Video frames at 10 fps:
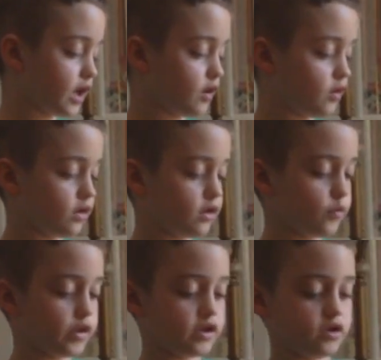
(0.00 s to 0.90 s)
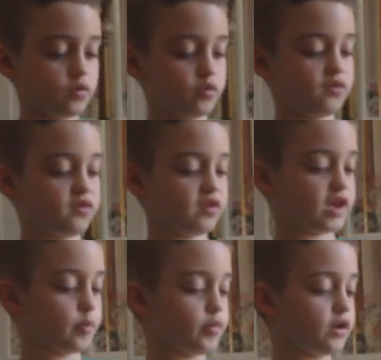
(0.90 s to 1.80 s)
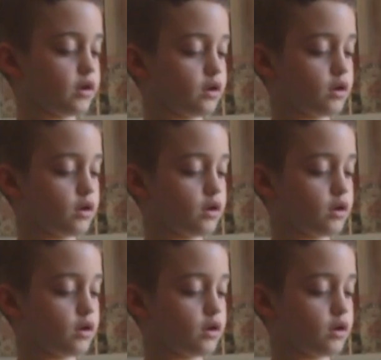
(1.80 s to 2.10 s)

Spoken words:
And when you skip it,